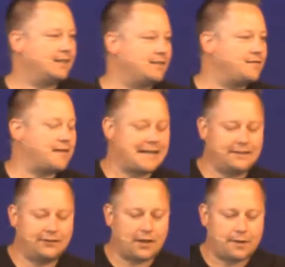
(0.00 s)

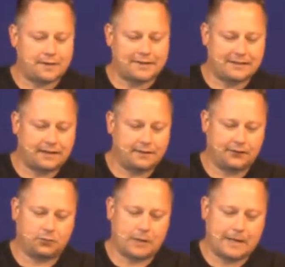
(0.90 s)
defines authentic
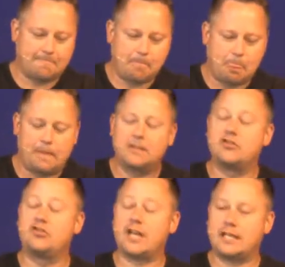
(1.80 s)
this way
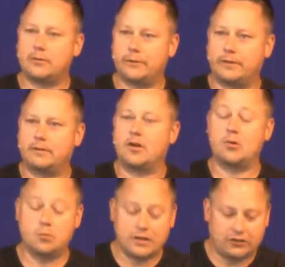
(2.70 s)
genuine,
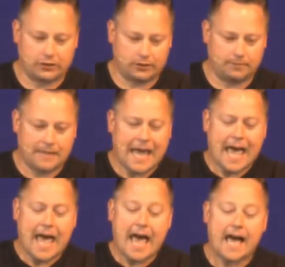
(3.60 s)
original,
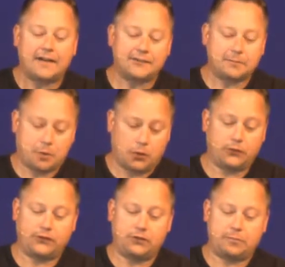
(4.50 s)
as
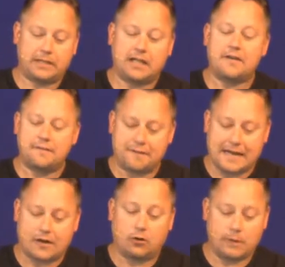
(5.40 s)
opposed to being a
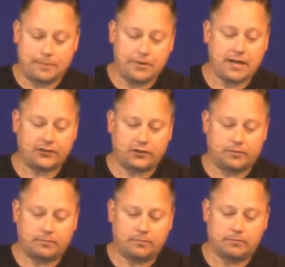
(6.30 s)
fake or reproduction.
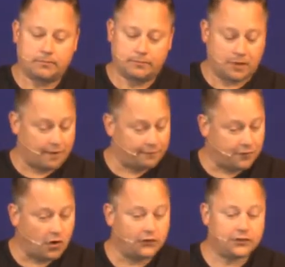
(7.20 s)
Not
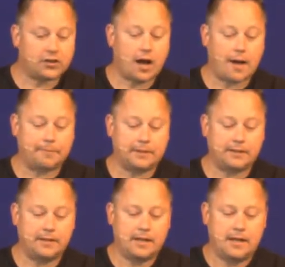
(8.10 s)
false or copied,
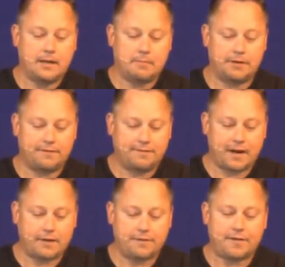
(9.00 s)
but
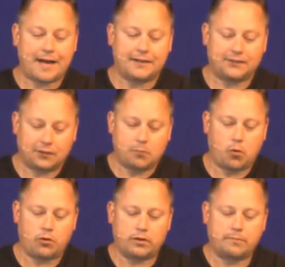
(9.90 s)
verified,
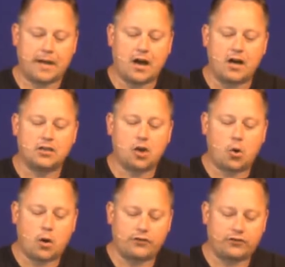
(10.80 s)
supported by
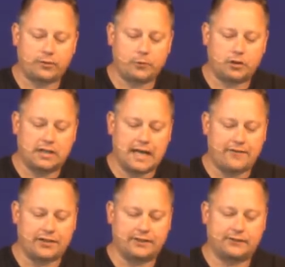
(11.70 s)
unquestionable
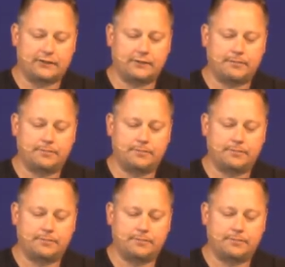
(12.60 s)
evidence.